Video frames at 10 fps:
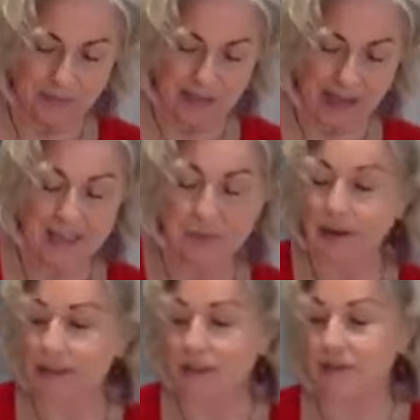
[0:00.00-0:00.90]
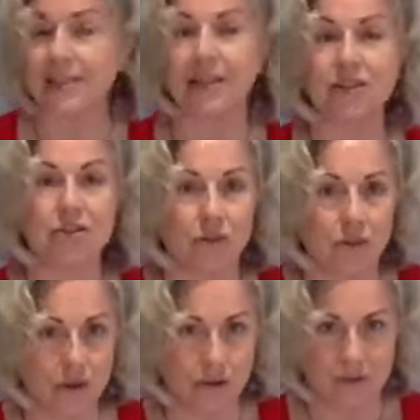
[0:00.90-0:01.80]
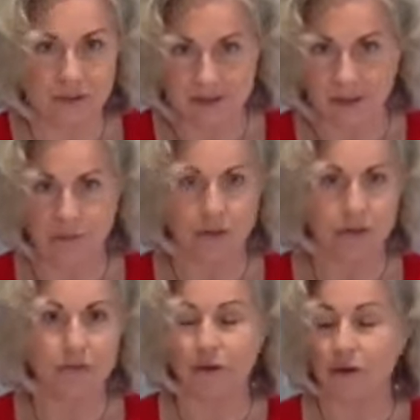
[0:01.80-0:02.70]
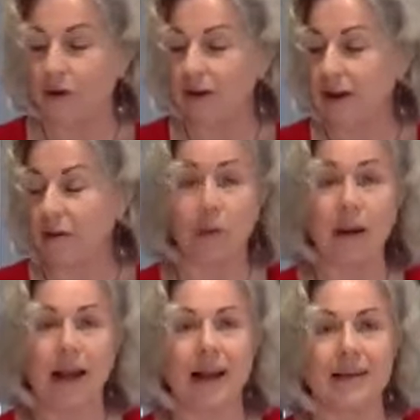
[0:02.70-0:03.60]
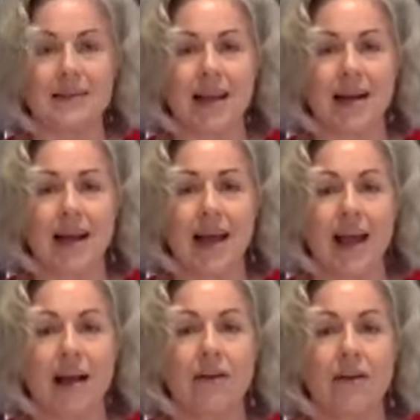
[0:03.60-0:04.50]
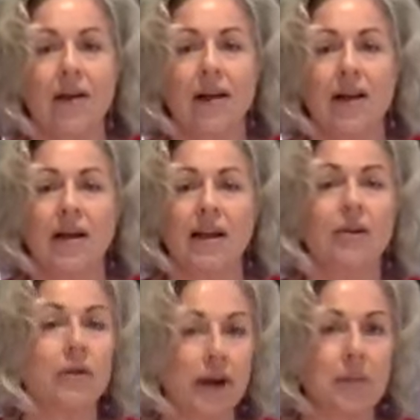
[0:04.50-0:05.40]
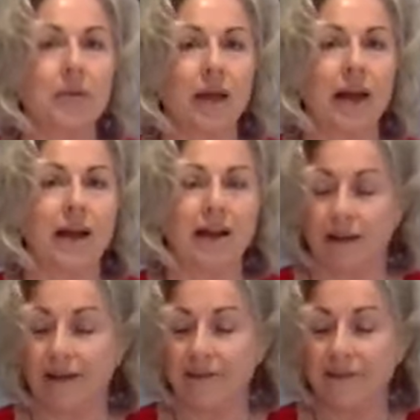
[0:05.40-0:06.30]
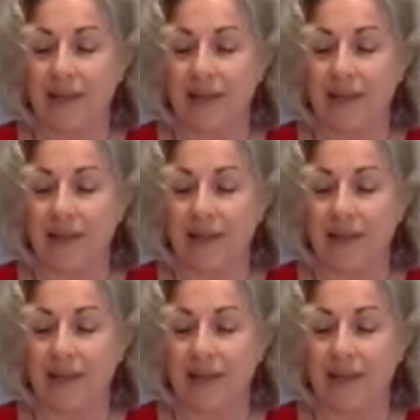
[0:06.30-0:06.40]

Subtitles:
aspect of essential oils of the fruit, of the plant, and how incredible they are.